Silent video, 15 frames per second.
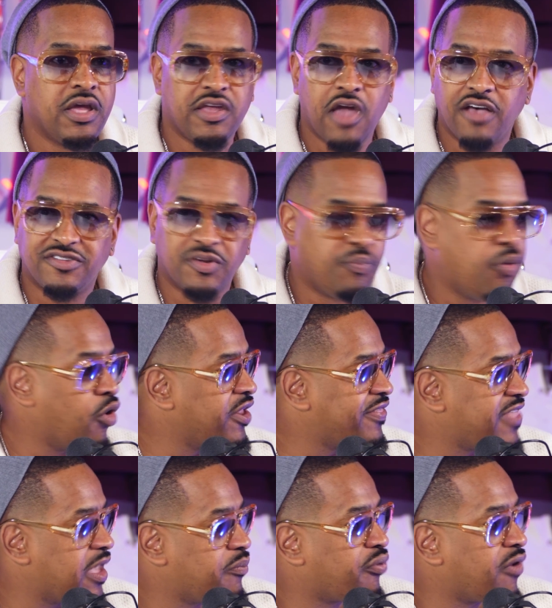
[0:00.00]
Y'all
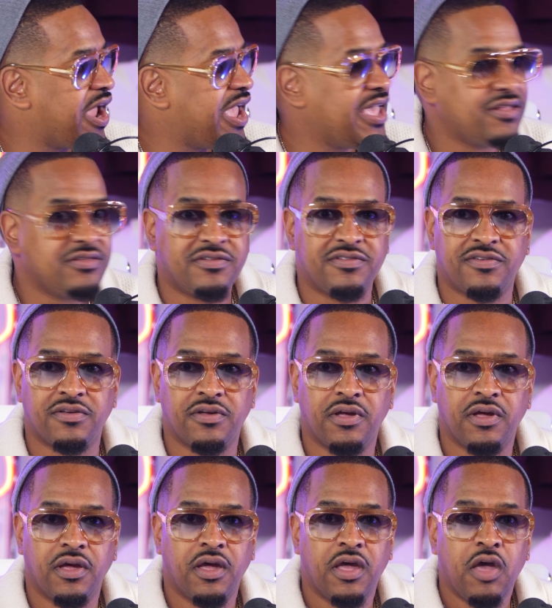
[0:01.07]
supported their brands.
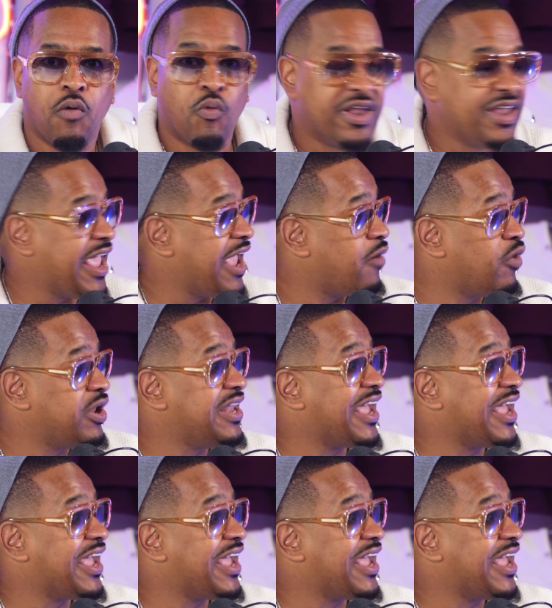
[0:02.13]
When the